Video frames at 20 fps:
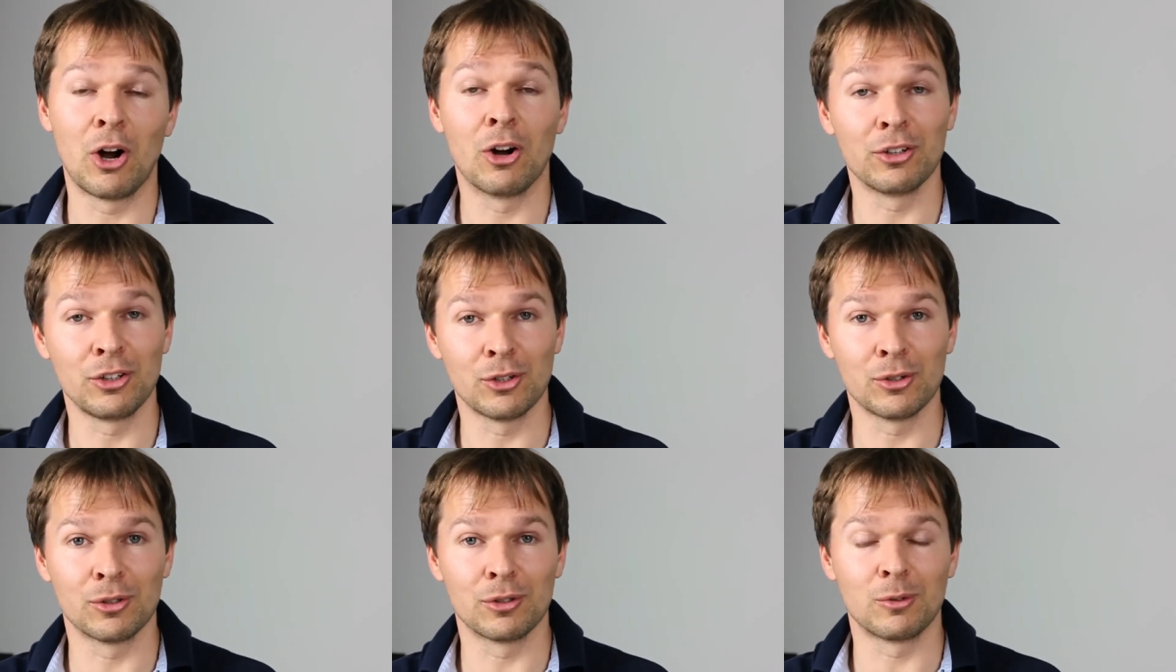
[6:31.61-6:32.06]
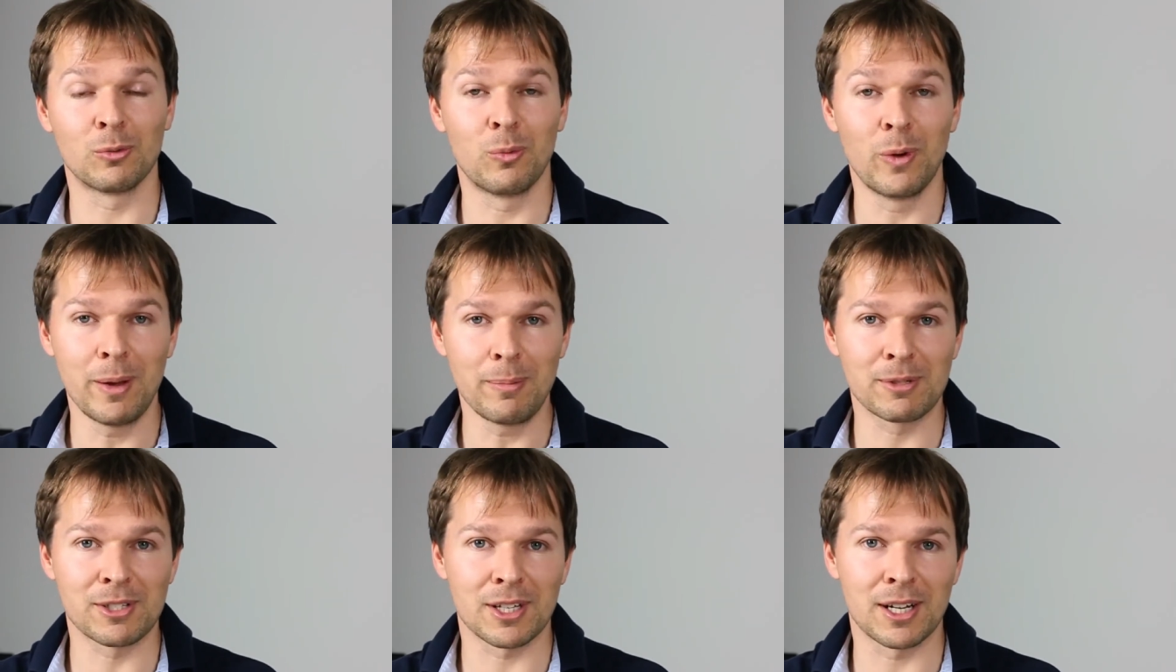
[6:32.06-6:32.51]
on your
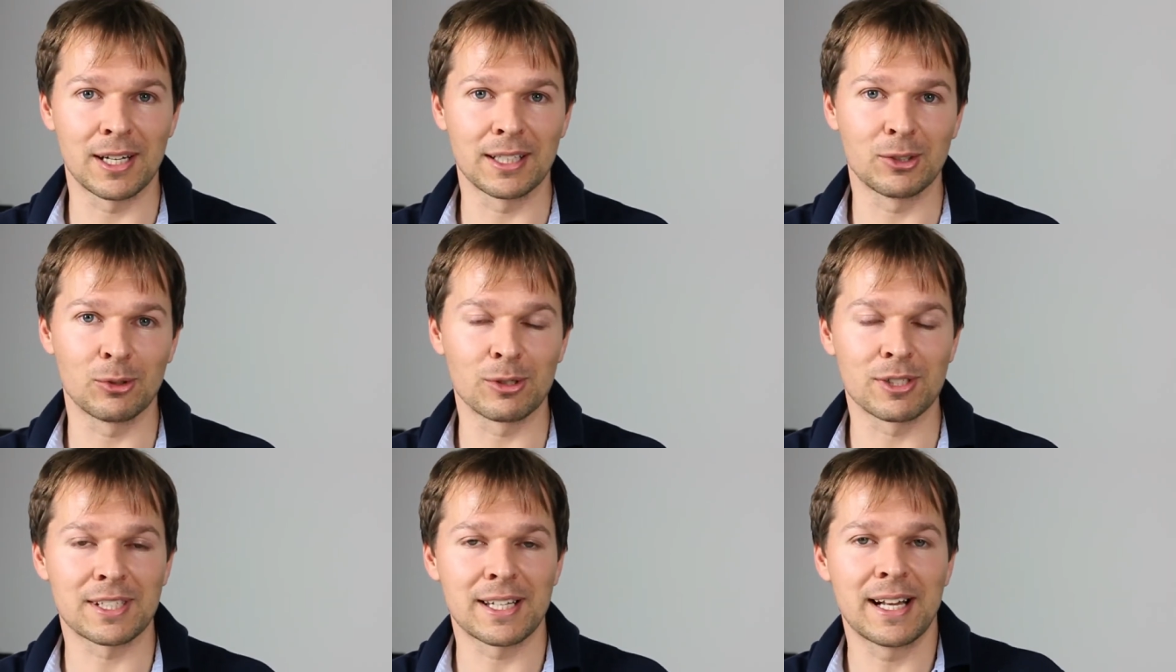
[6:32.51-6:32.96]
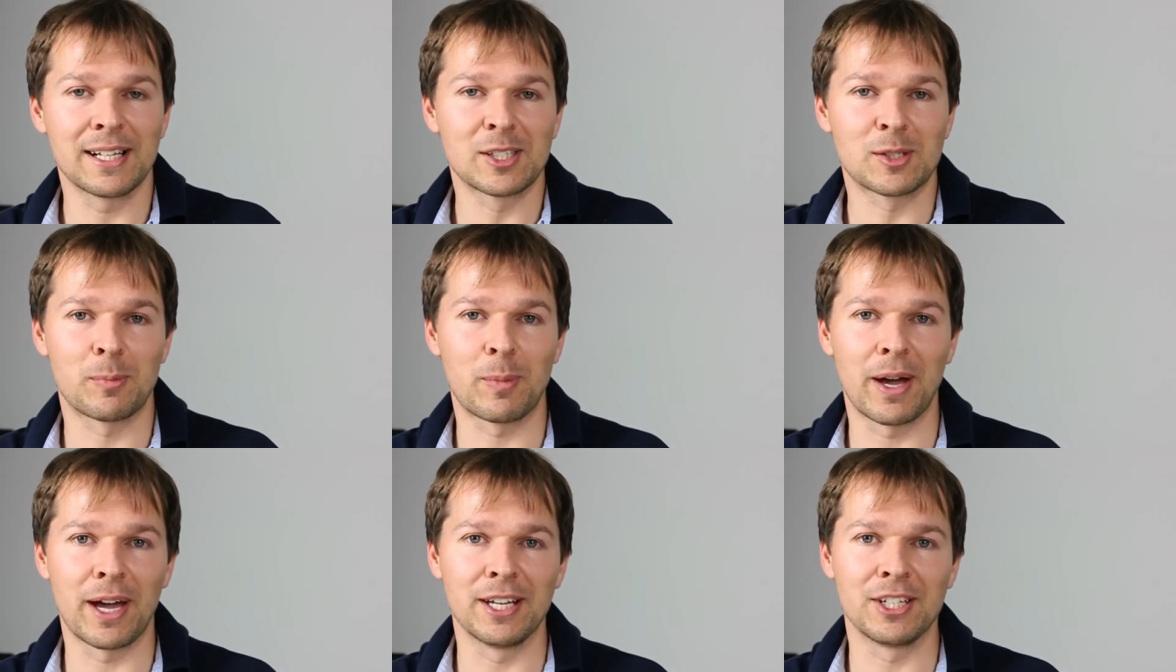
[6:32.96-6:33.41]
website or
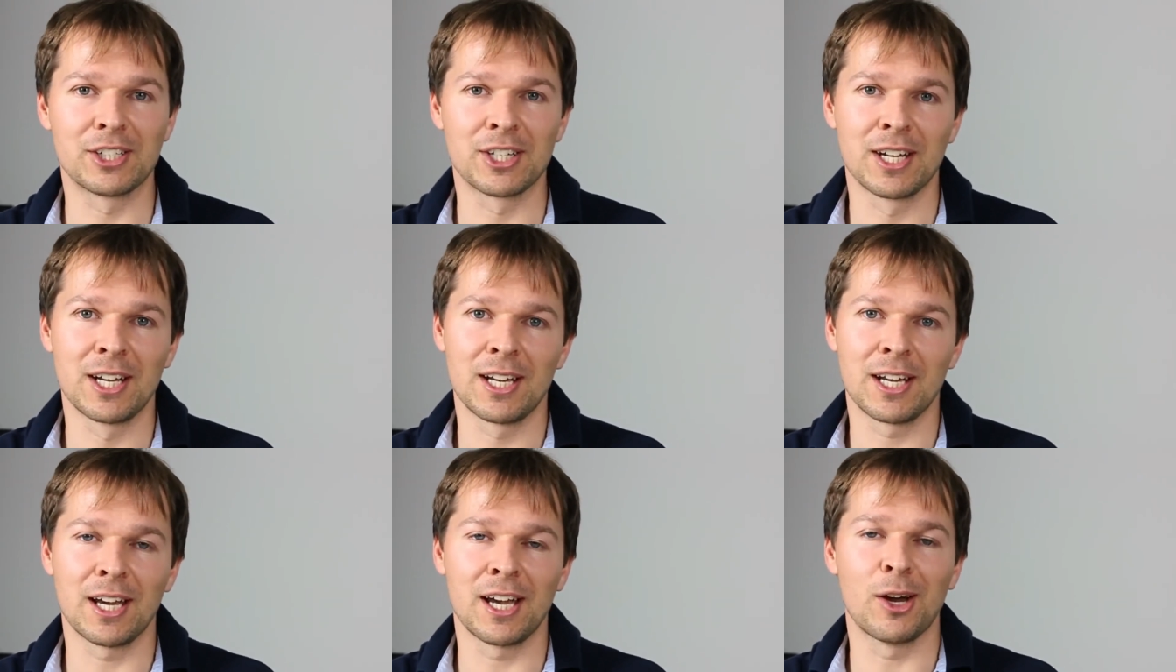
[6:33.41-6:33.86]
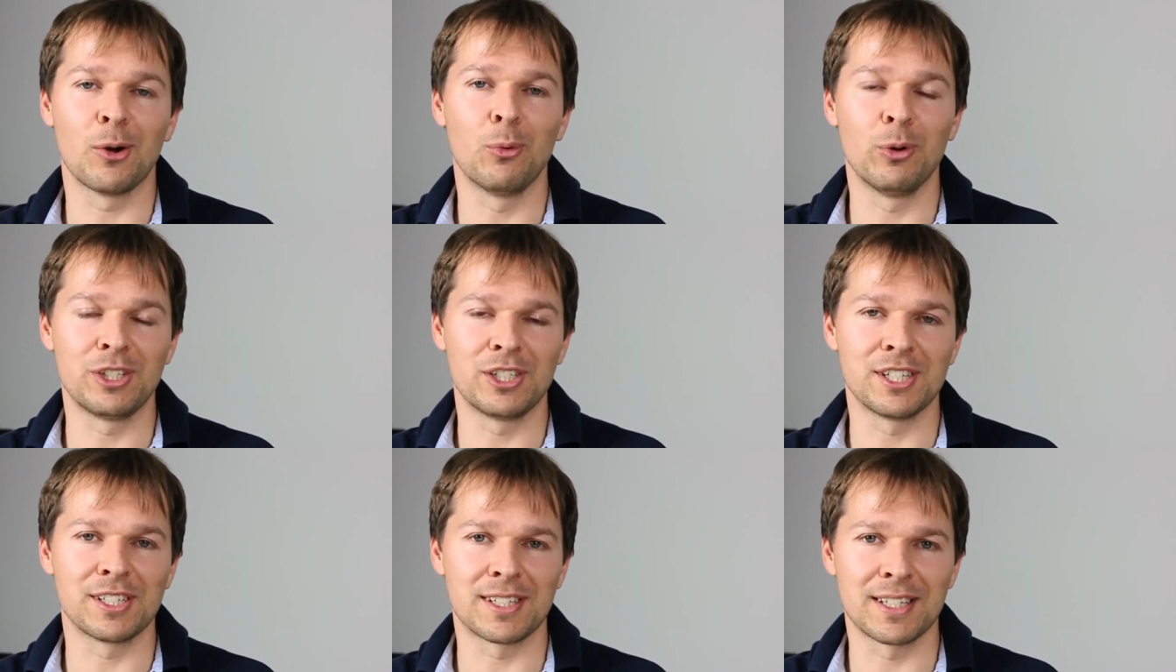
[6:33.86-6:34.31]
sales page, uh,
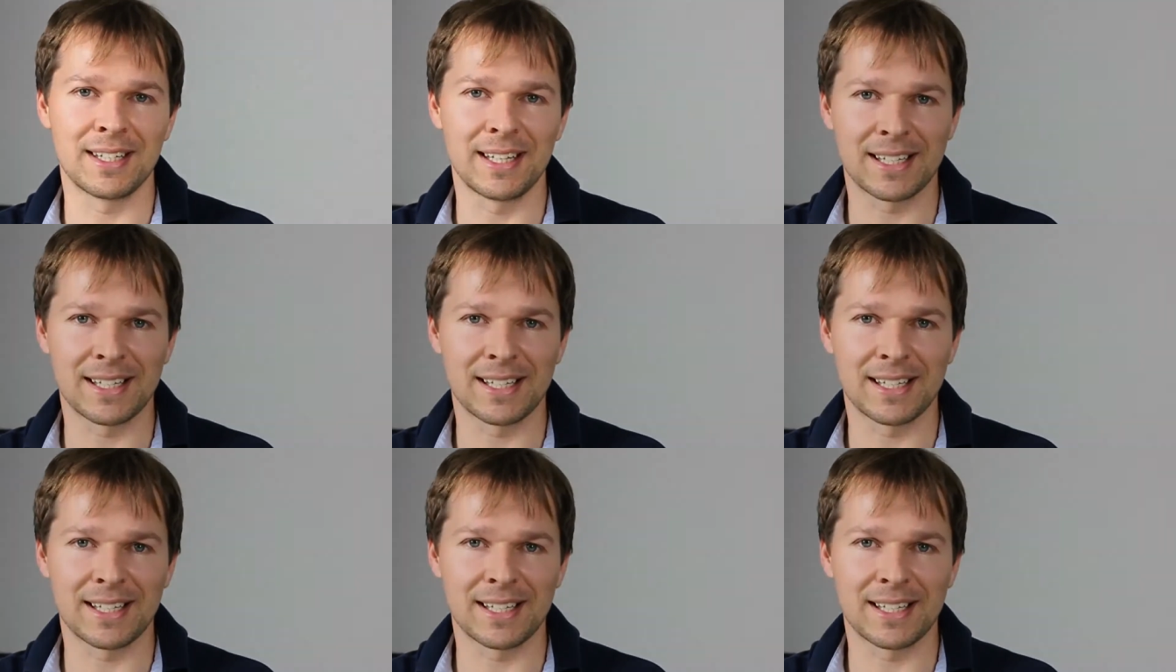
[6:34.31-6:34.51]
which is the